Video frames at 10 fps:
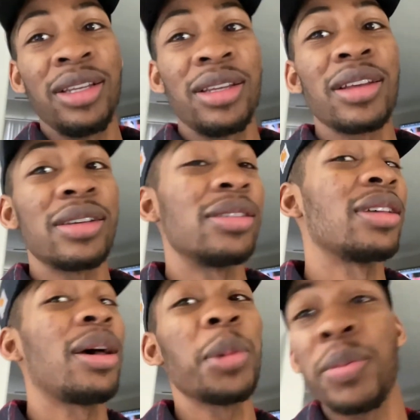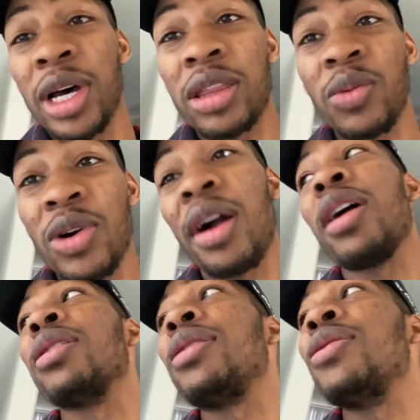Cause I'm about to walk
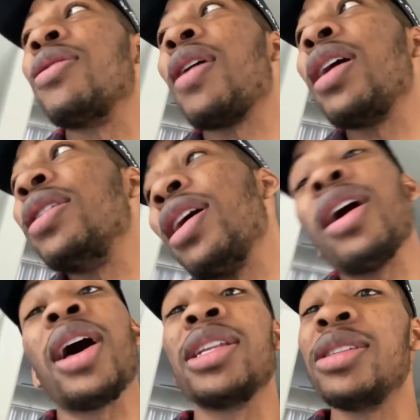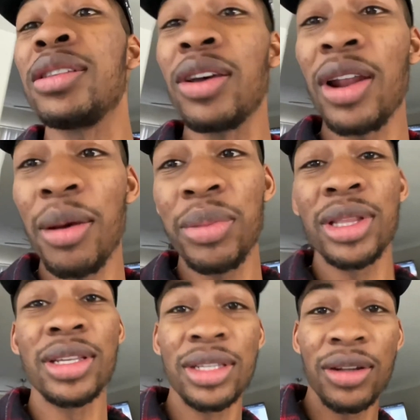out the door right now. I just thought I'd put
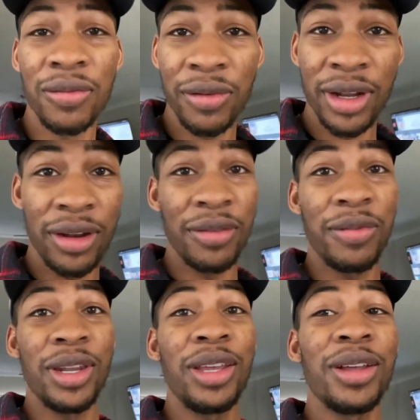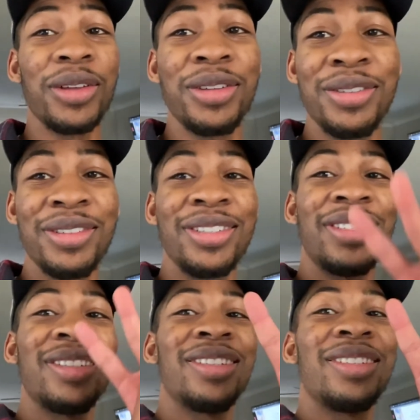this in the front of the video.
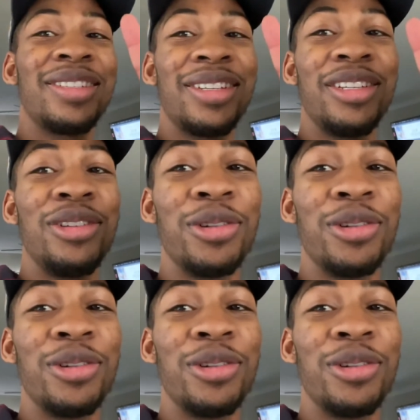Enjoy.